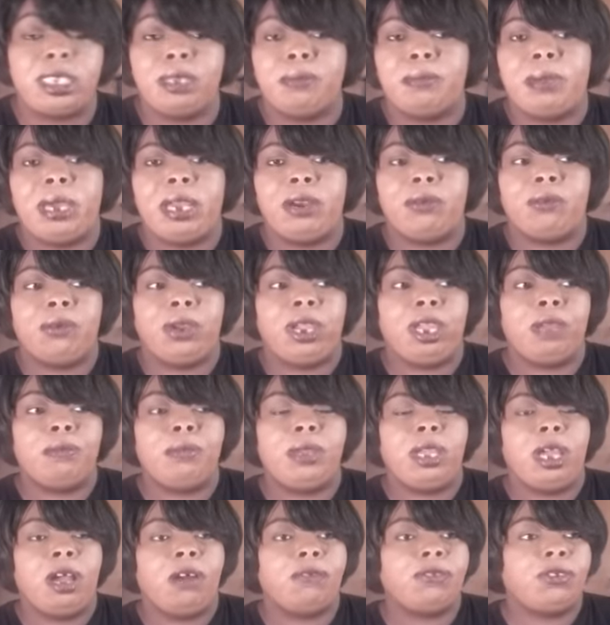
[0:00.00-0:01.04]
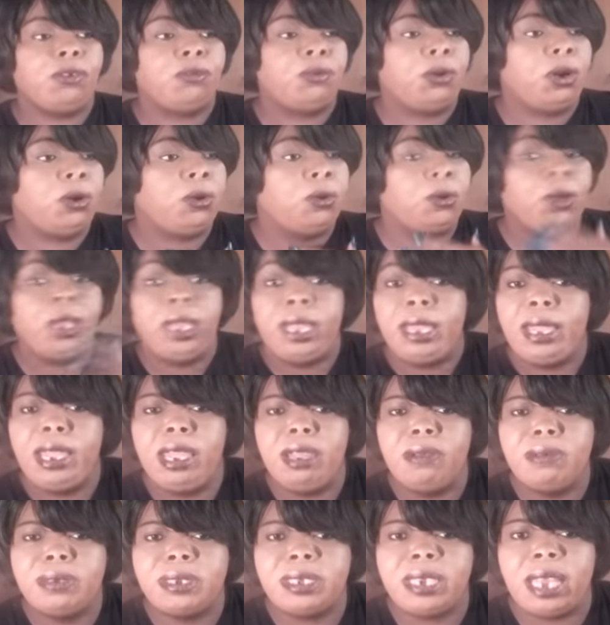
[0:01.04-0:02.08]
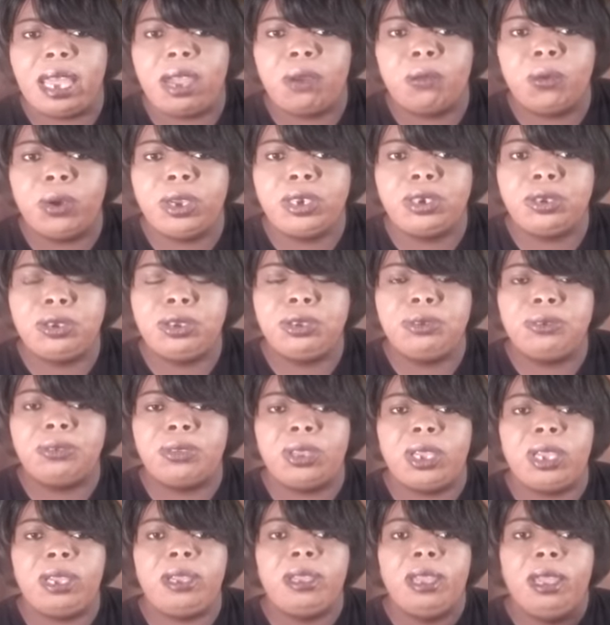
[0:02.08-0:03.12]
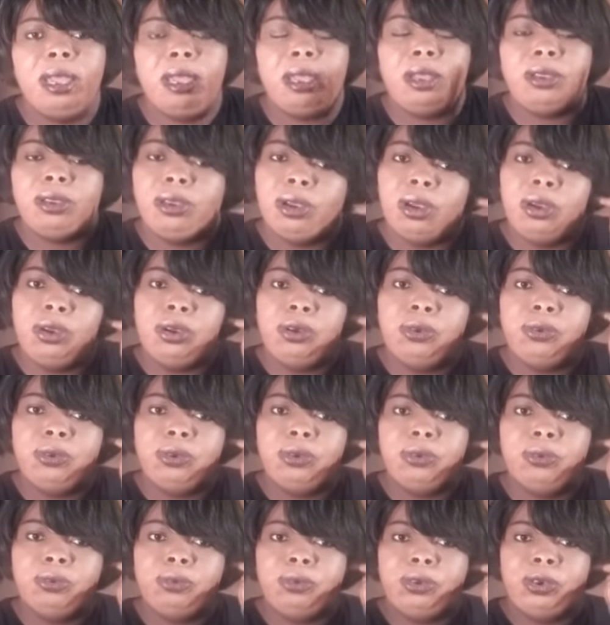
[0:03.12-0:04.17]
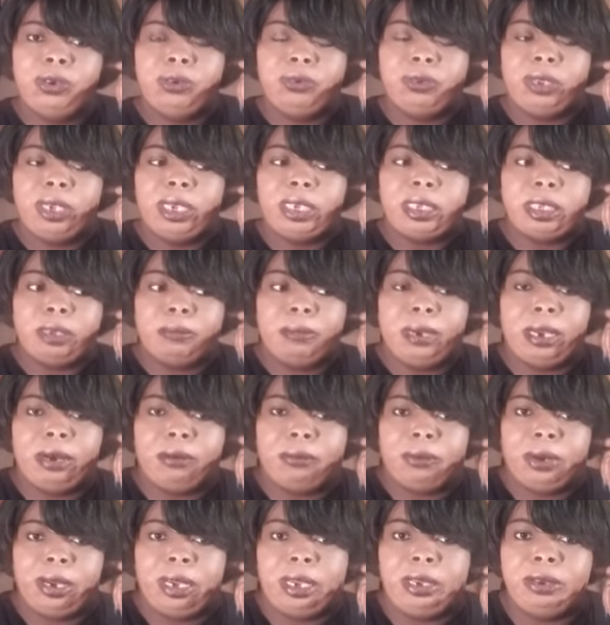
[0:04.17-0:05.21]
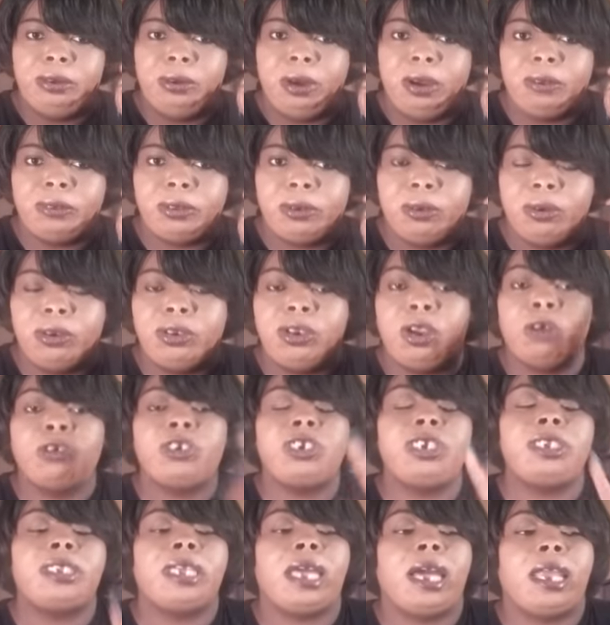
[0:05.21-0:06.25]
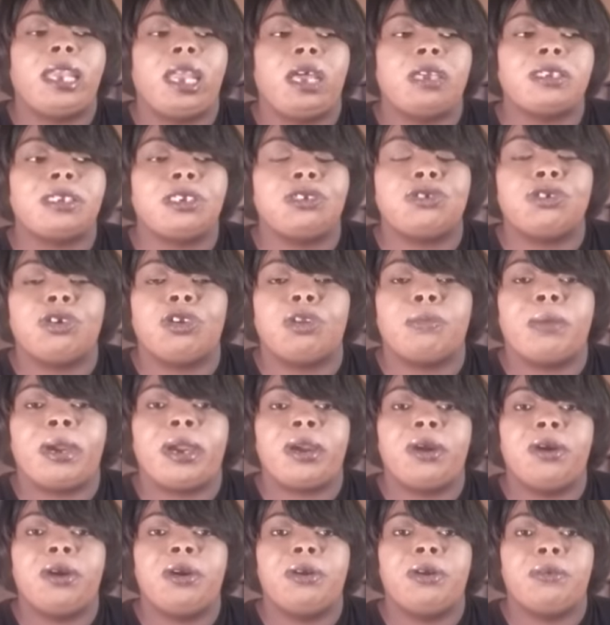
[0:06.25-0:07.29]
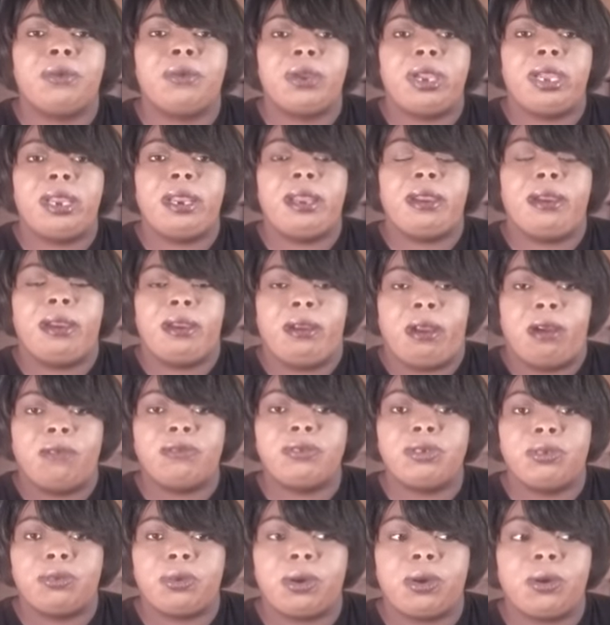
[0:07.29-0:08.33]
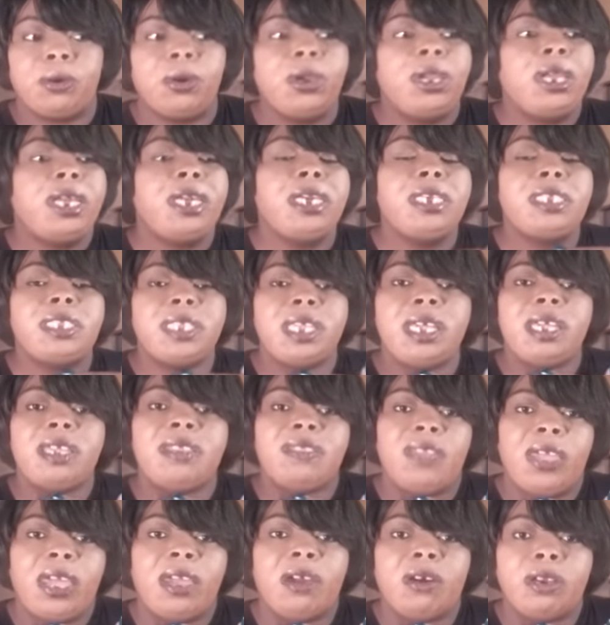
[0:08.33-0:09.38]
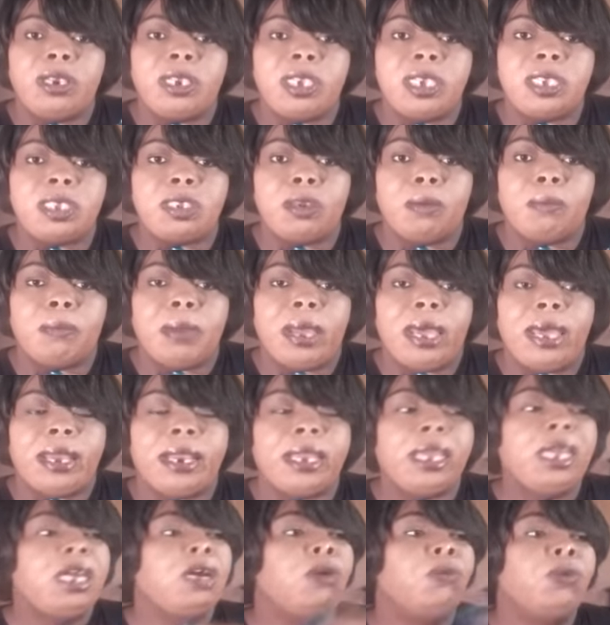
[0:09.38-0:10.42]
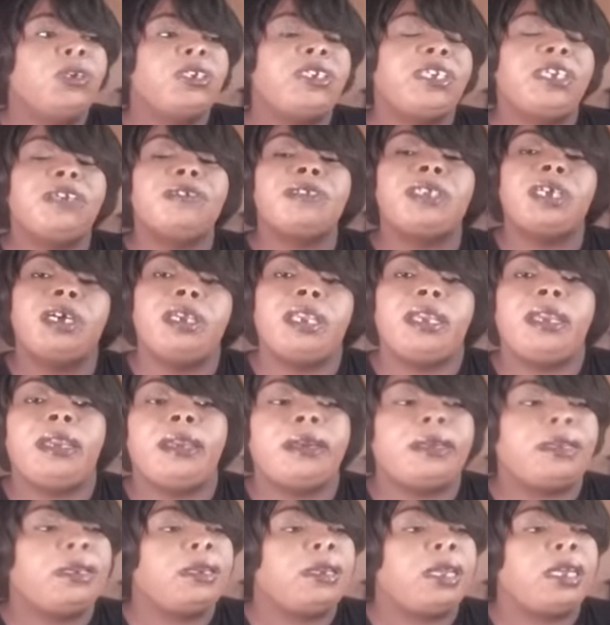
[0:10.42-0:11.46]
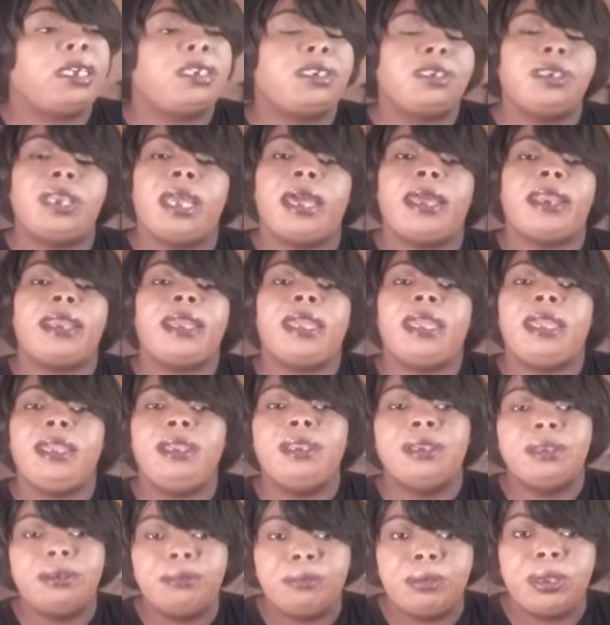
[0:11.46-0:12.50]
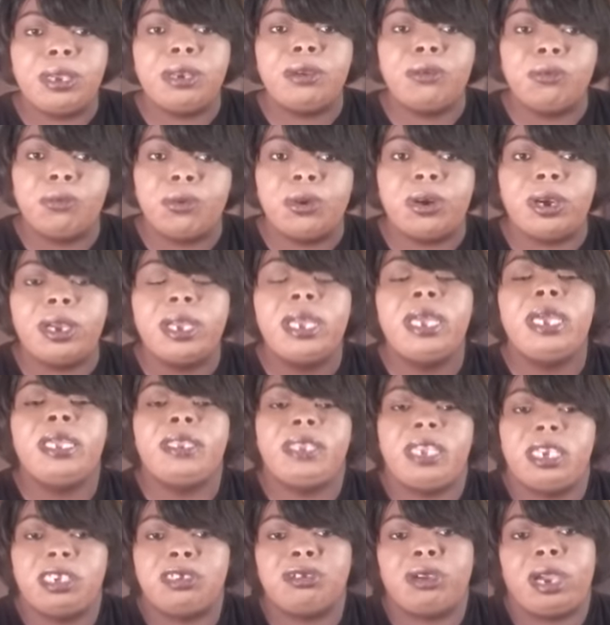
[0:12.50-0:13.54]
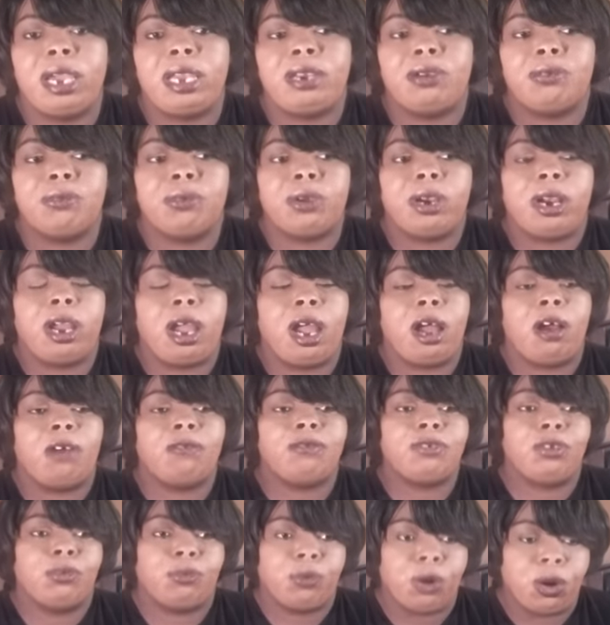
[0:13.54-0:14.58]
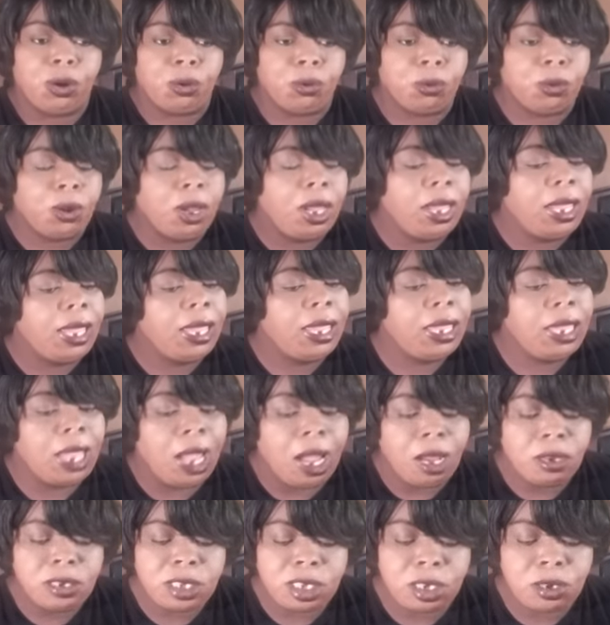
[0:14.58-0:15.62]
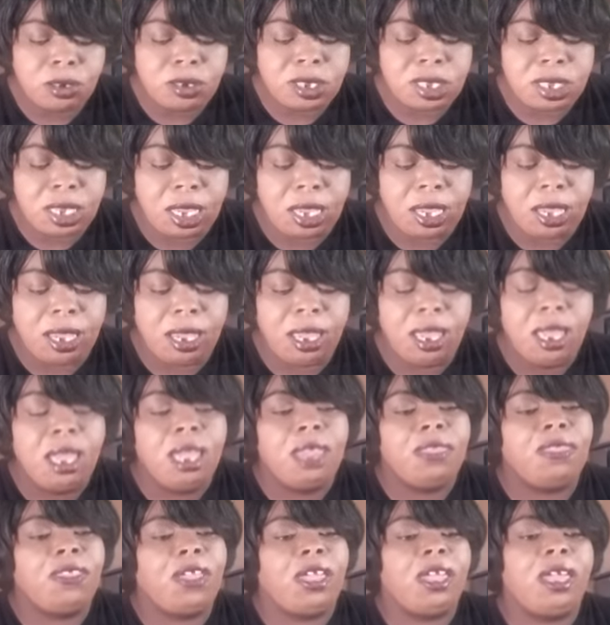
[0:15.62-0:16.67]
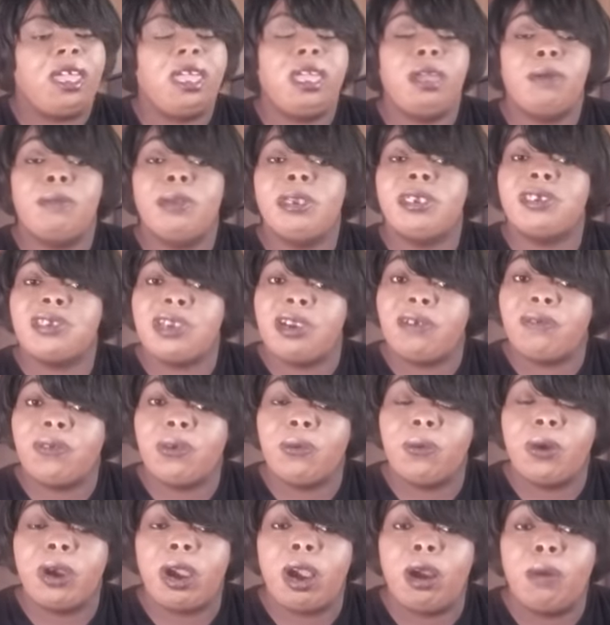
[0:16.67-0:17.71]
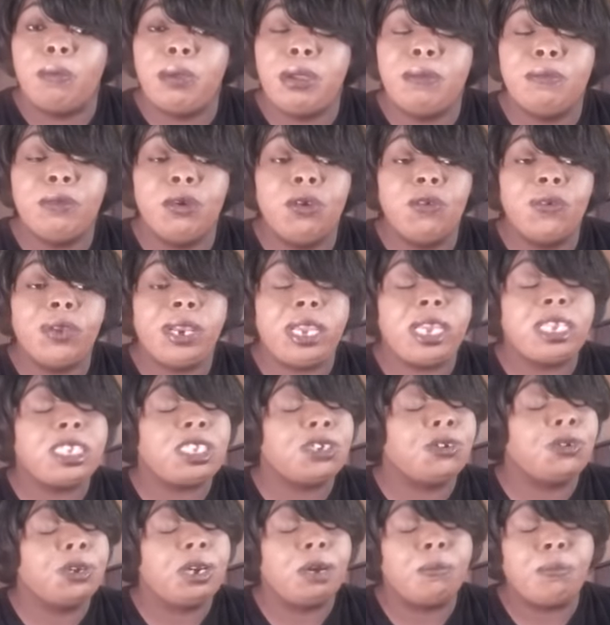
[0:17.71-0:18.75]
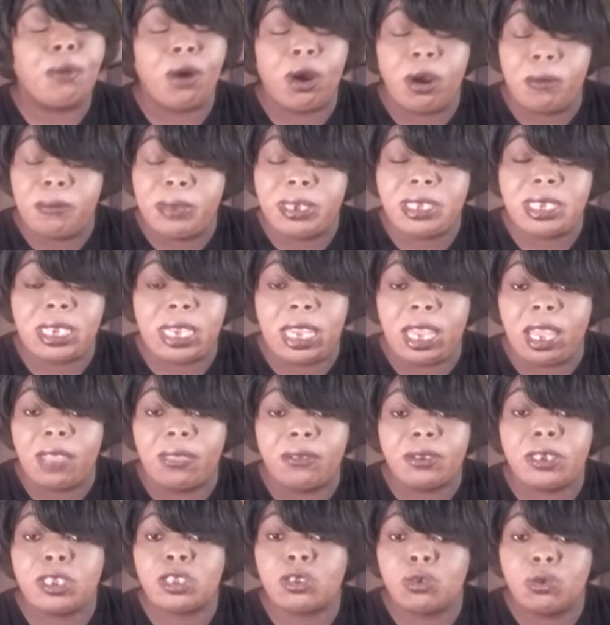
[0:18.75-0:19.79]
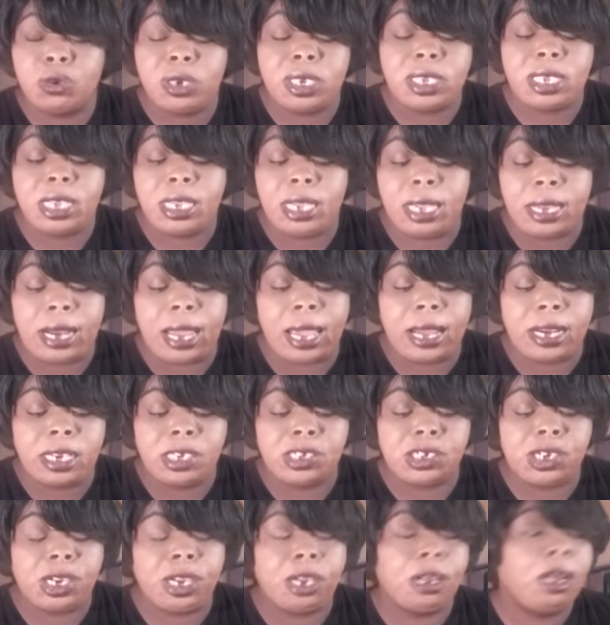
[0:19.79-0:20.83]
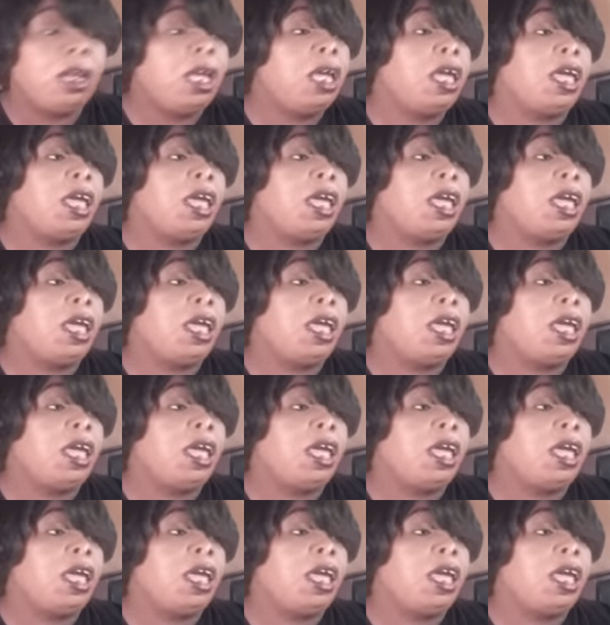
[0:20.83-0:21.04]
somebody ran me off the road. He was like, well, do you think you you you think somebody ran you off the? No, she said, I lost control of my car and ran off the road. He said that or did somebody, which gives her the inclination now that he didn't been the one that tried to run her off the road. He also said that him and Jeffrey were going to be moving into an apartment together as soon as he get out of jail,